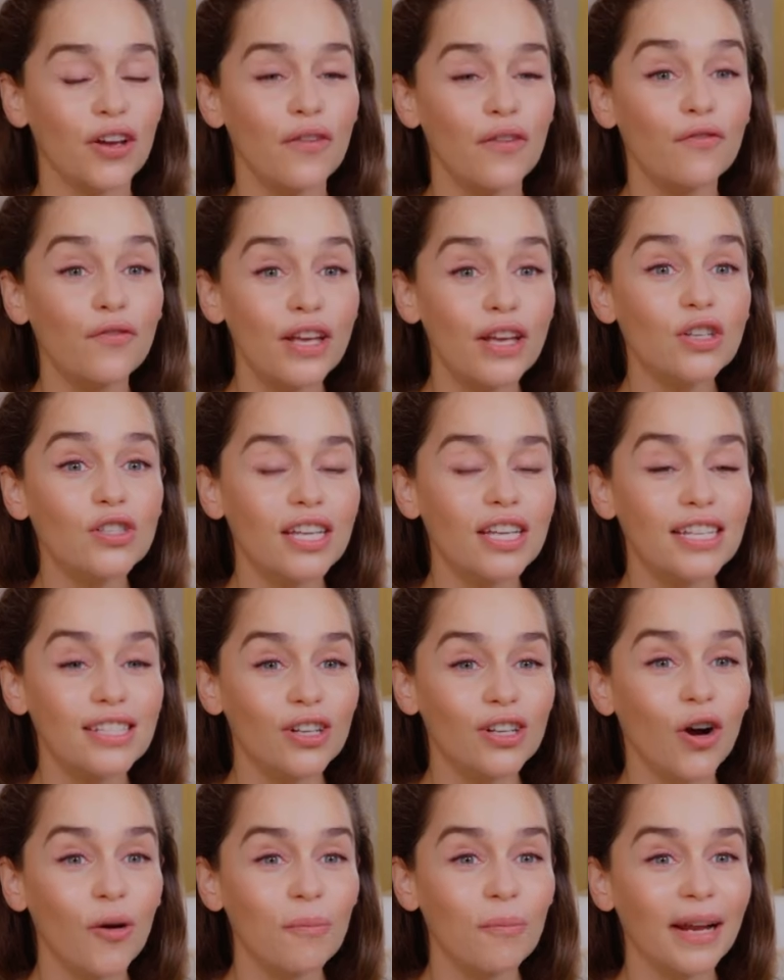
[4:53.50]
It feels like it's a
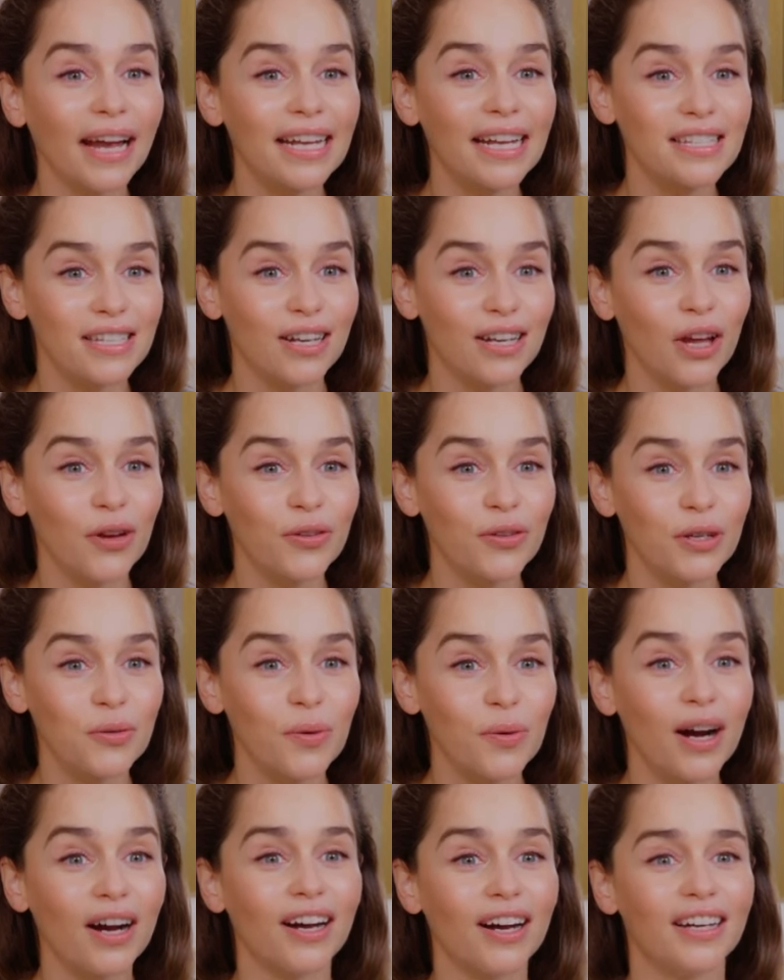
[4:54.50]
complicated, loaded
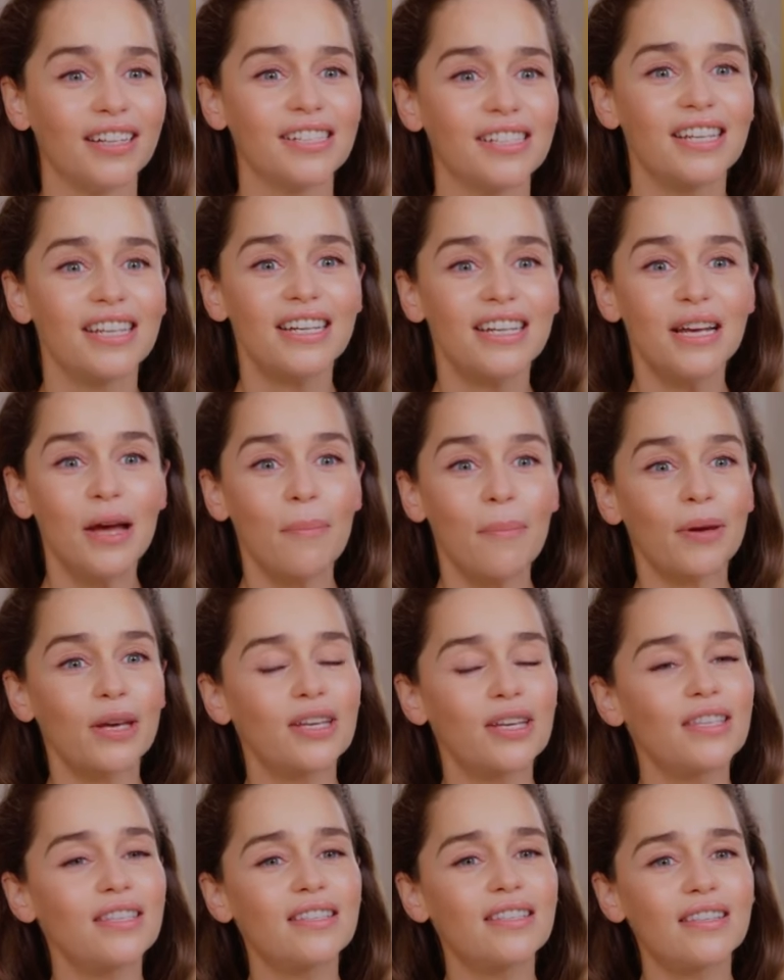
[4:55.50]
word,
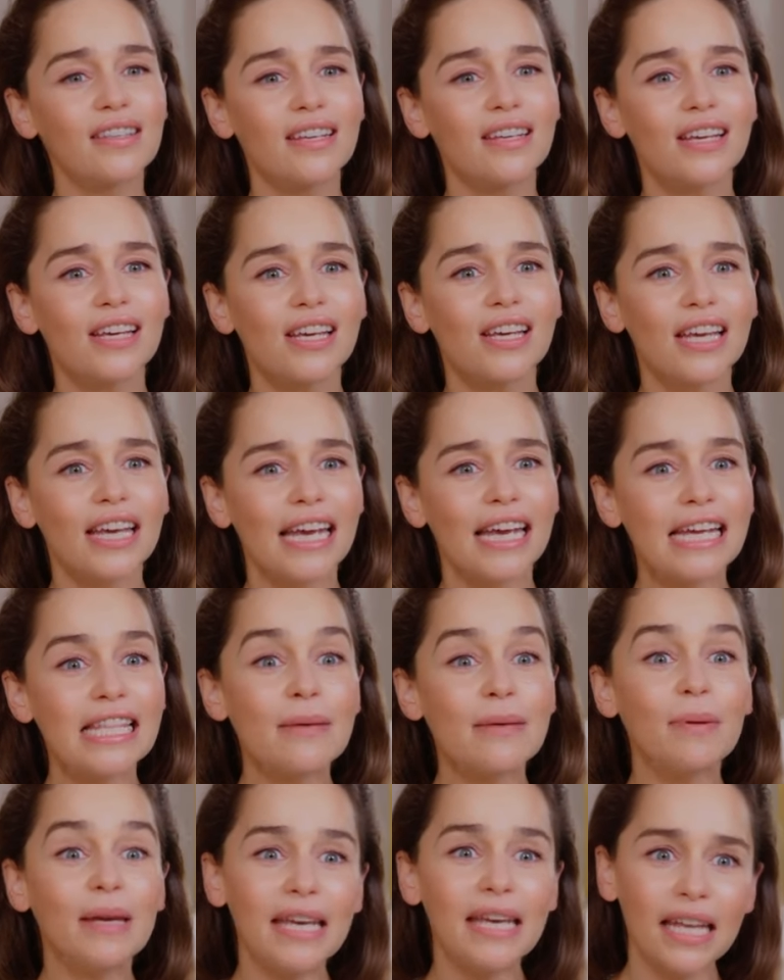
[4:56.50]
because In the
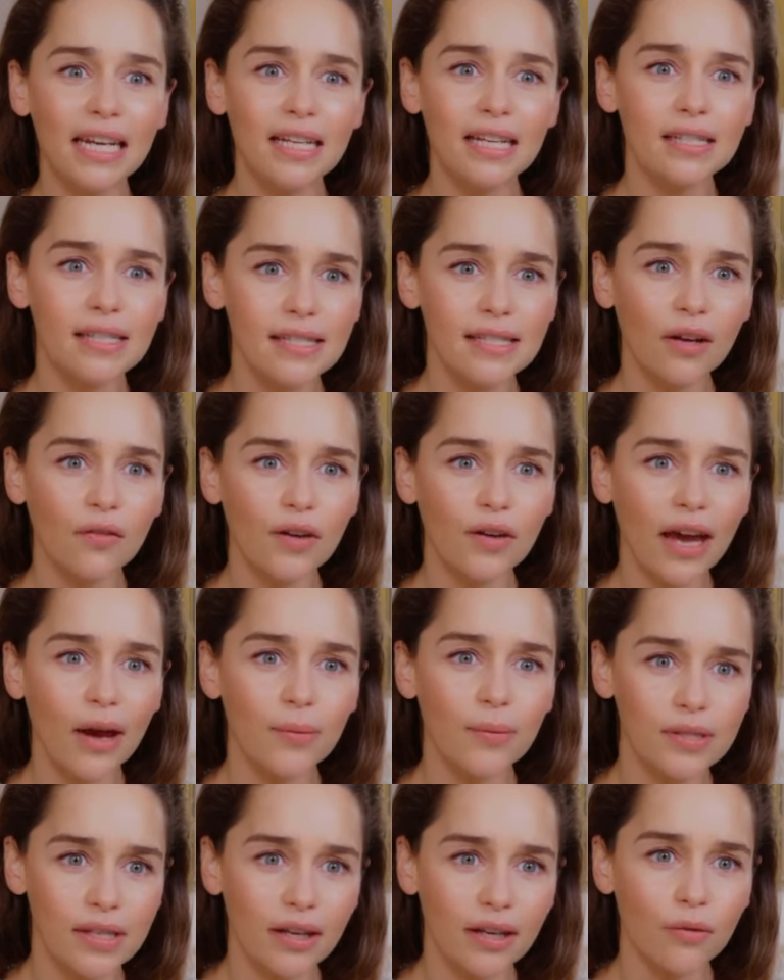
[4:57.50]
beginning, self-care
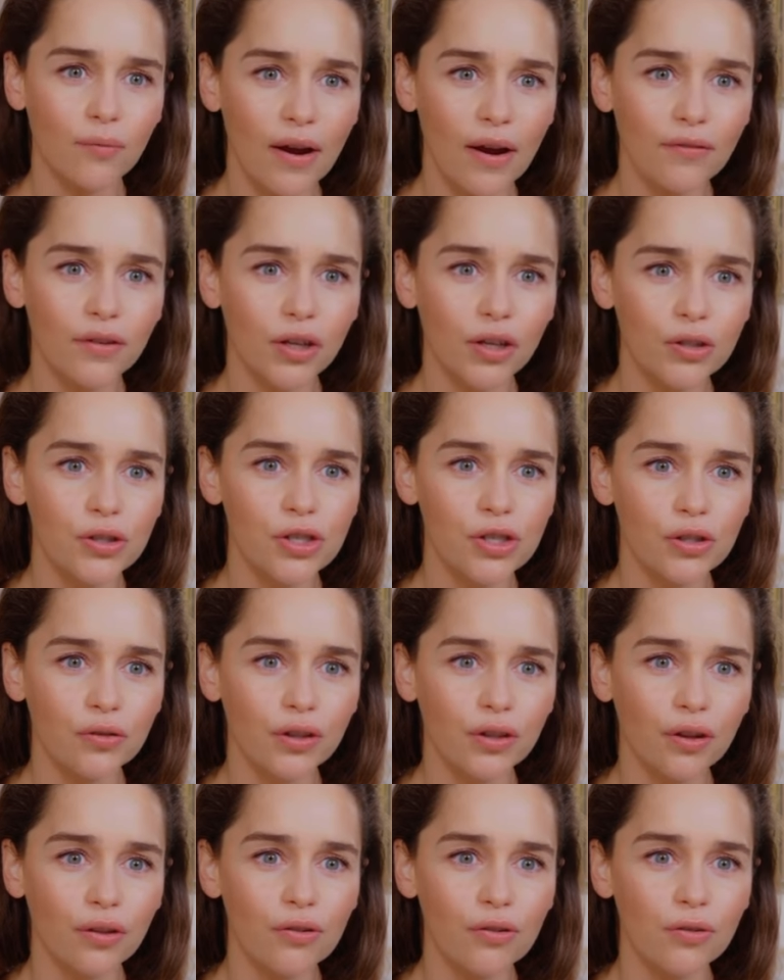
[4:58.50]
was like a
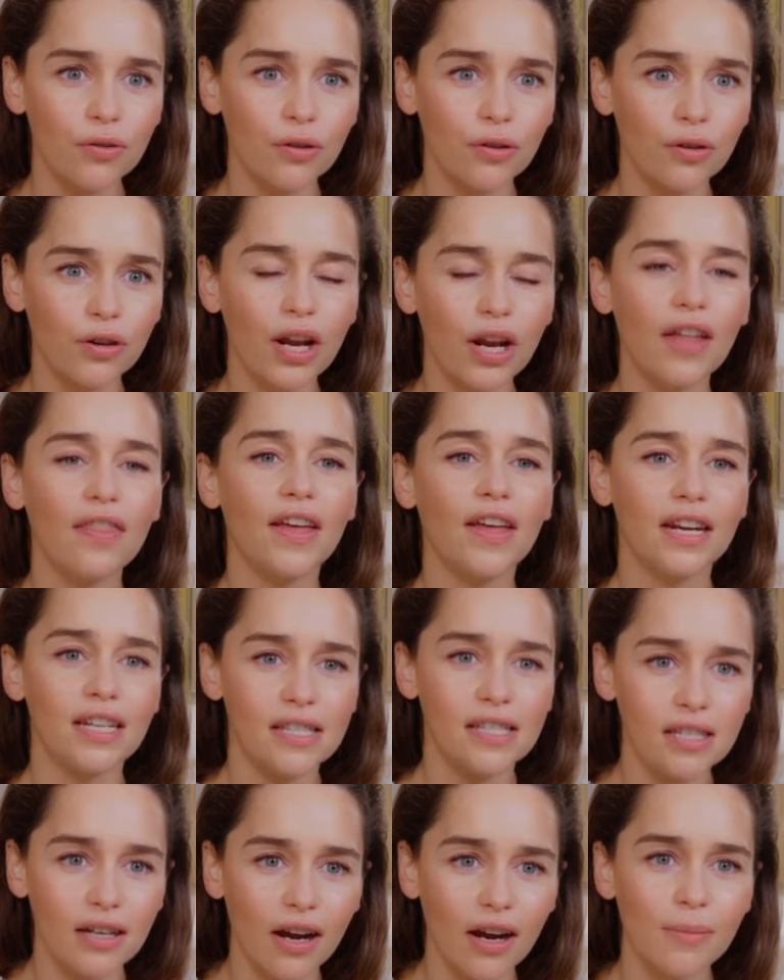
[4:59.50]
revolutionary thought, and then
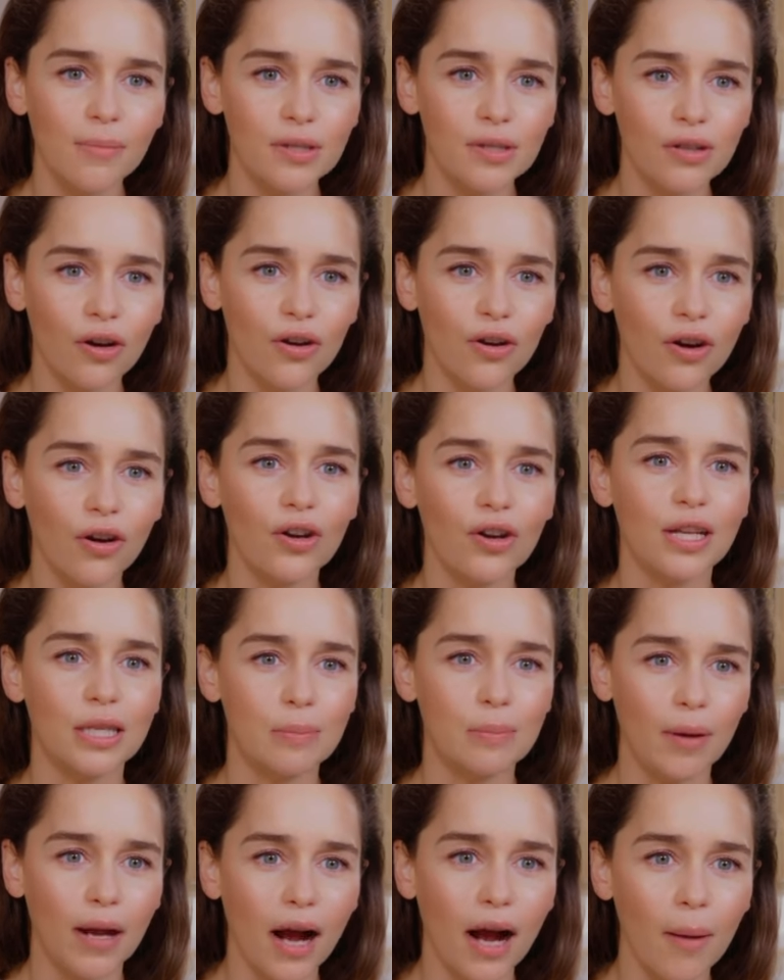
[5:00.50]
as time has gone on, it's
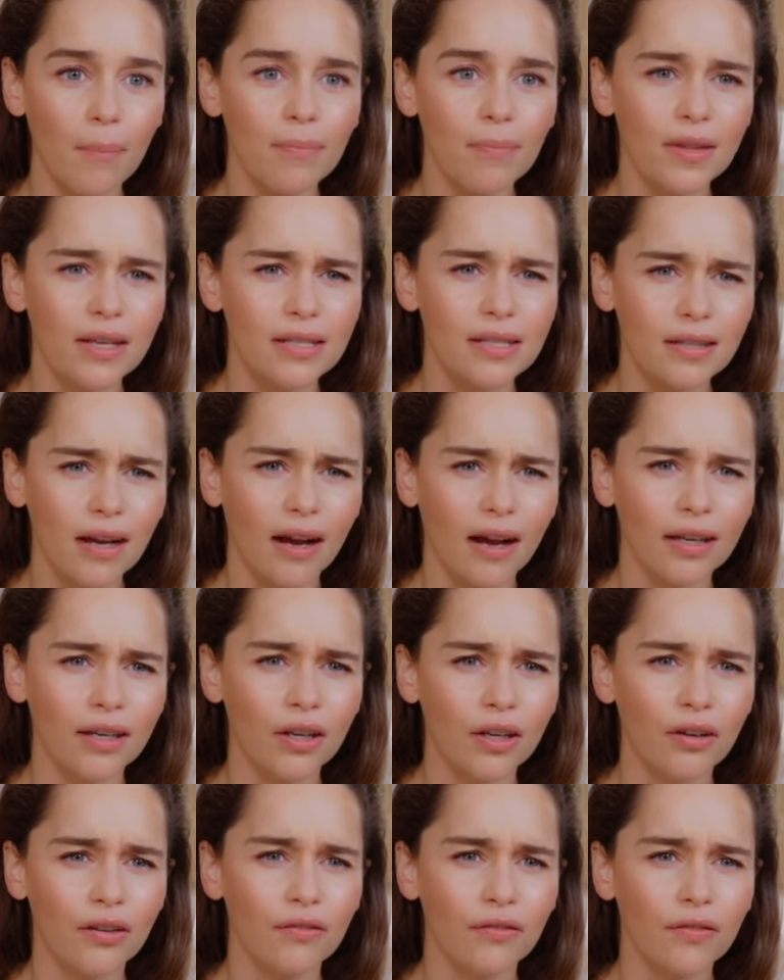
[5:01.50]
become this kind
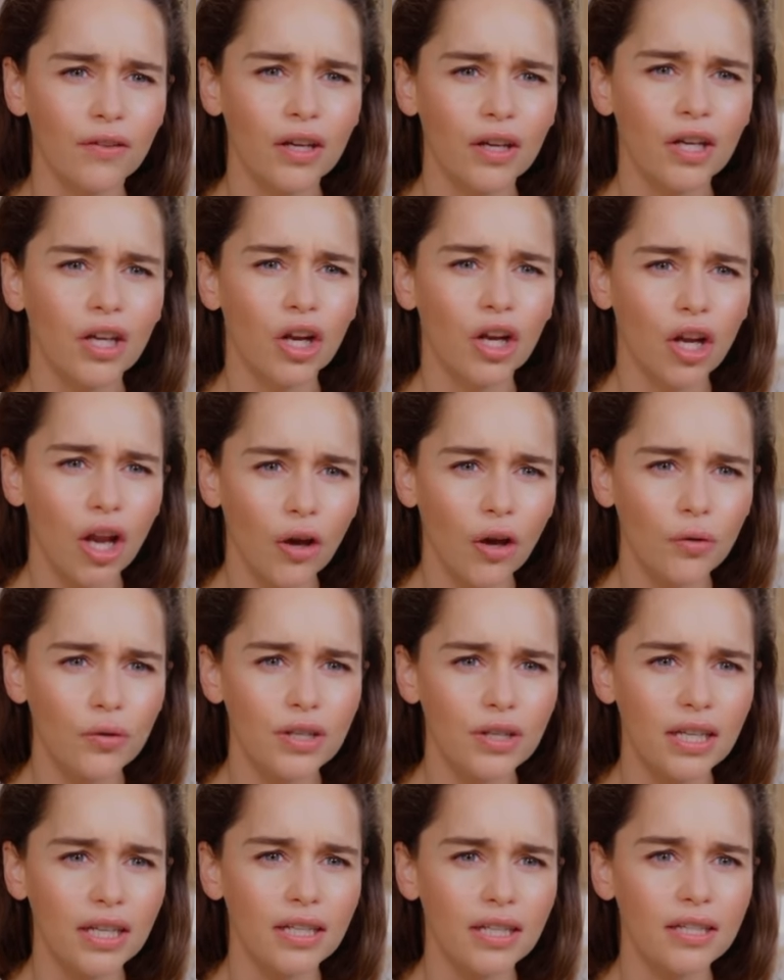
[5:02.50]
of
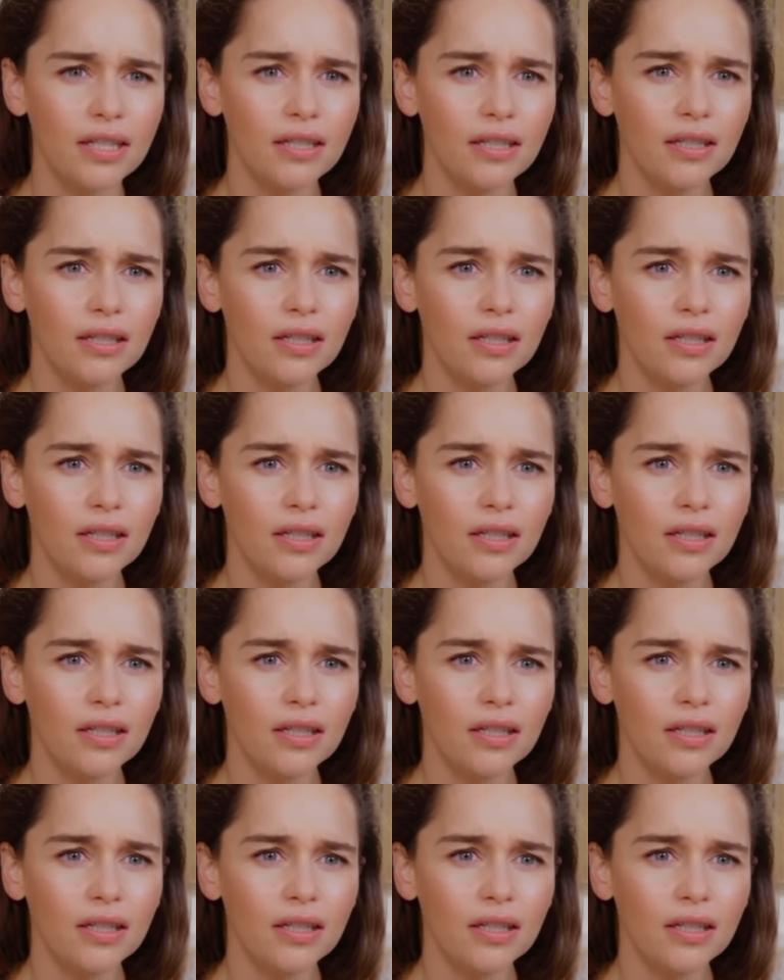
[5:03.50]
loaded